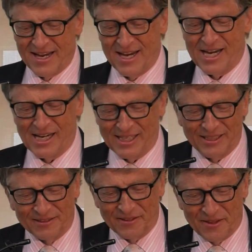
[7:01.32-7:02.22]

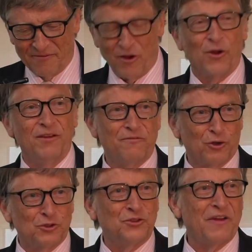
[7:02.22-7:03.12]
the very
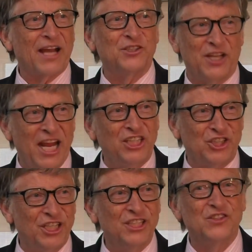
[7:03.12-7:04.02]
first
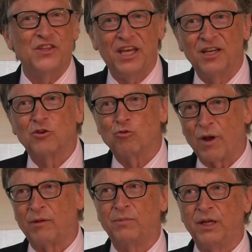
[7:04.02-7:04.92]
vaccination is the
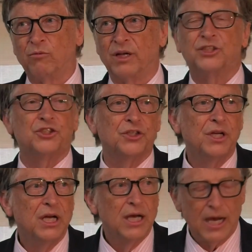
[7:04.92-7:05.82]
incredibly rich
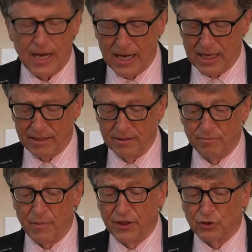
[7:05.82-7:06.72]

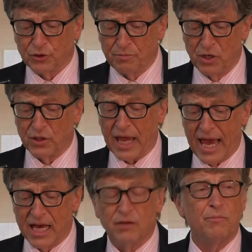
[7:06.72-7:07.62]
mother's milk
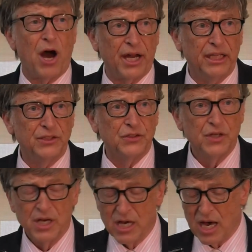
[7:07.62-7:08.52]
antibodies
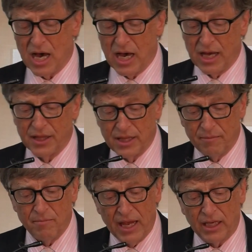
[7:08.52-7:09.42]

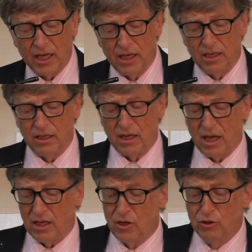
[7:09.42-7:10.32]
that make a
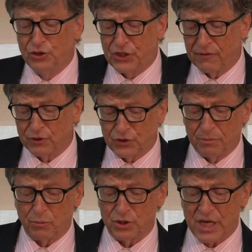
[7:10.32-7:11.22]
huge difference
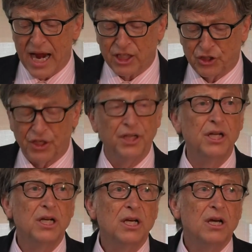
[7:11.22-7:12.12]
in
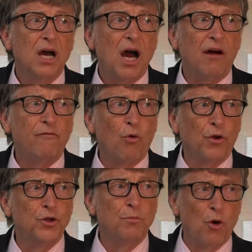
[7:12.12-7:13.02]
protection
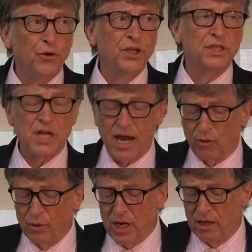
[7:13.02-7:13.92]
for pneumonia and
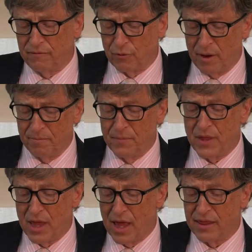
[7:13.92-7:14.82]
diarrhea from
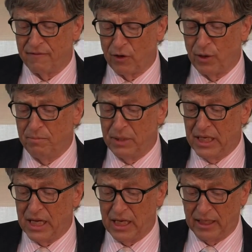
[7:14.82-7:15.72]
the very
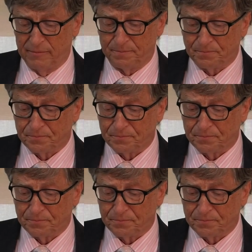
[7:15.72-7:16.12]
beginning.